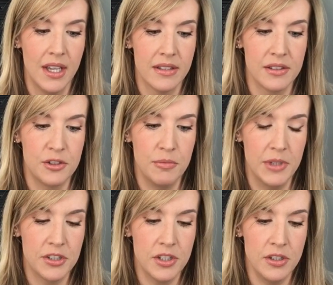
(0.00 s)
Since you
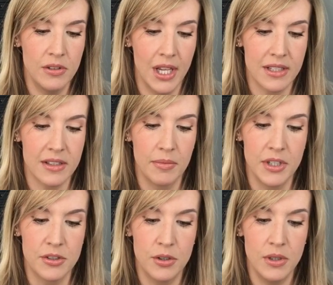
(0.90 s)
mentioned you'd like
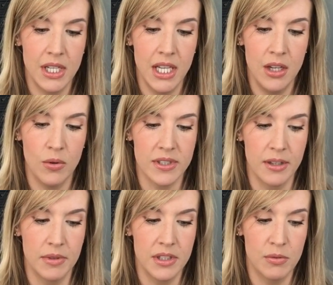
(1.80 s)
something tunicky or
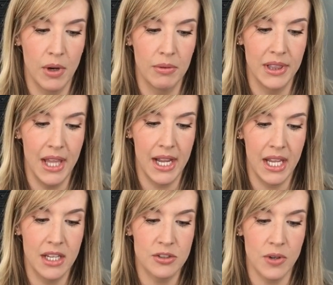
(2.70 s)
something to wear with
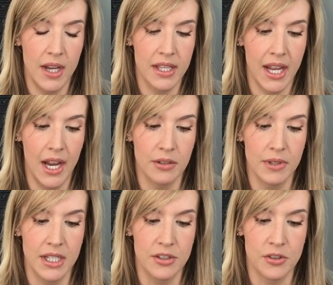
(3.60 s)
leggings, try the
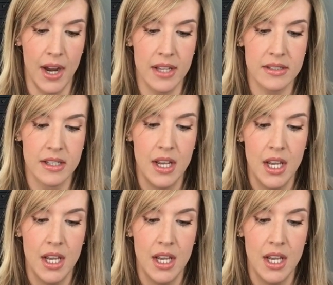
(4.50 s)
Katarina dress.